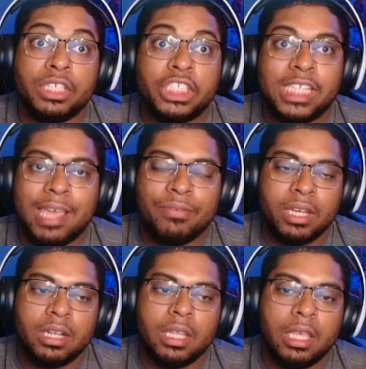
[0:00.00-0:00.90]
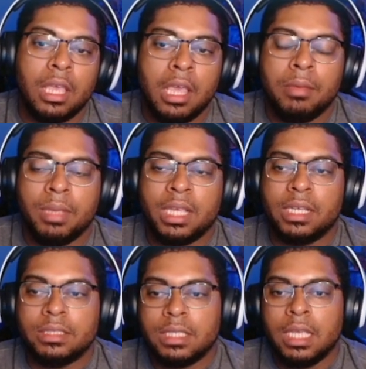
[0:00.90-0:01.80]
definitely,
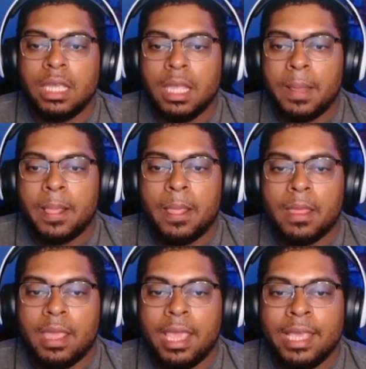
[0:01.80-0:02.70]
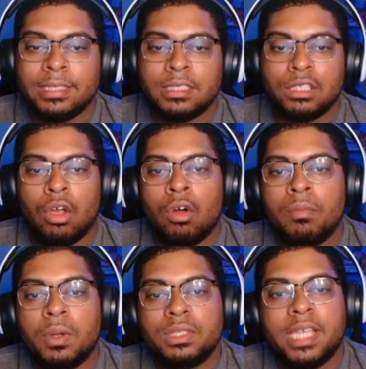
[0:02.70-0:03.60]
because it's
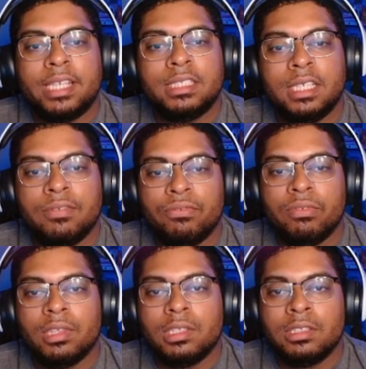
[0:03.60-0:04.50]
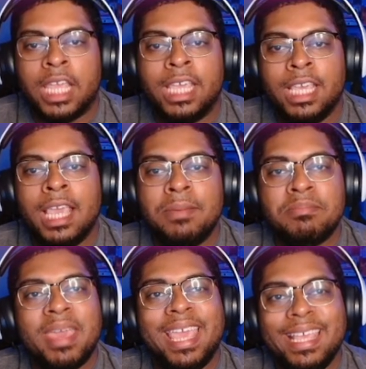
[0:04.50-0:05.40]
almost as if they keep
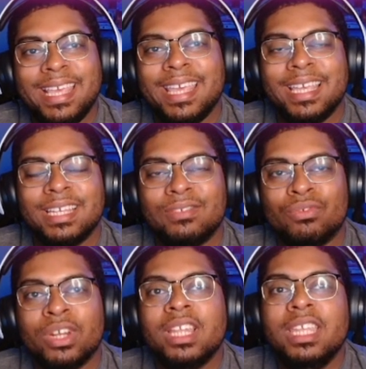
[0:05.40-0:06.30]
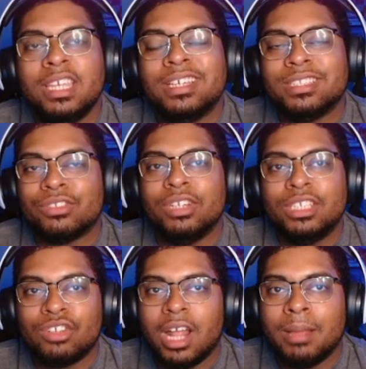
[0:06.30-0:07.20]
making really good
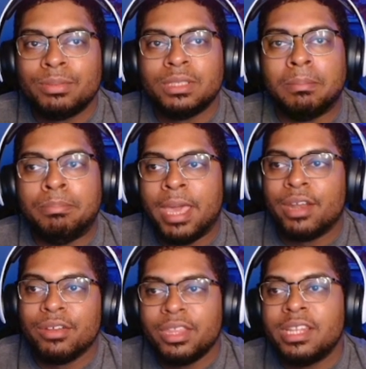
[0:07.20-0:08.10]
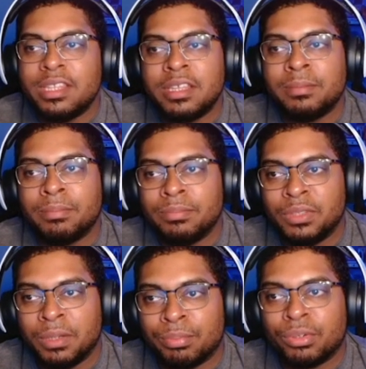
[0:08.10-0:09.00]
3-drops better than the
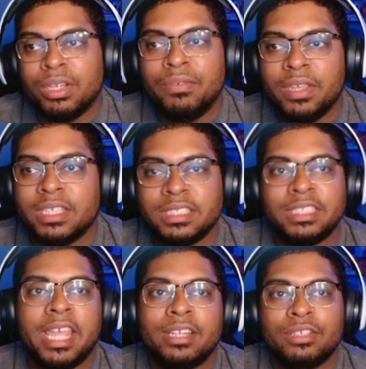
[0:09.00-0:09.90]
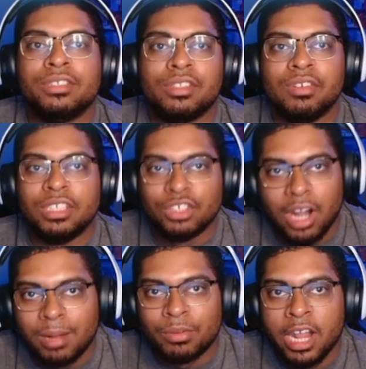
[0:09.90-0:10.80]
previous standard
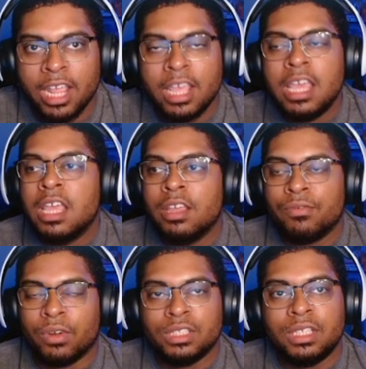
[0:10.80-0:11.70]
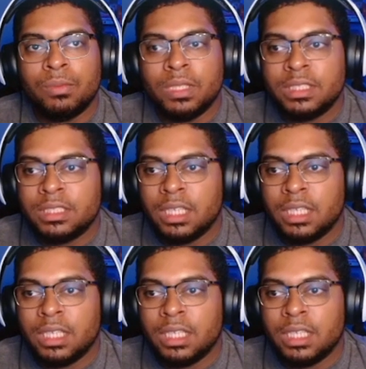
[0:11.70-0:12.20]
3-drop, right? First it was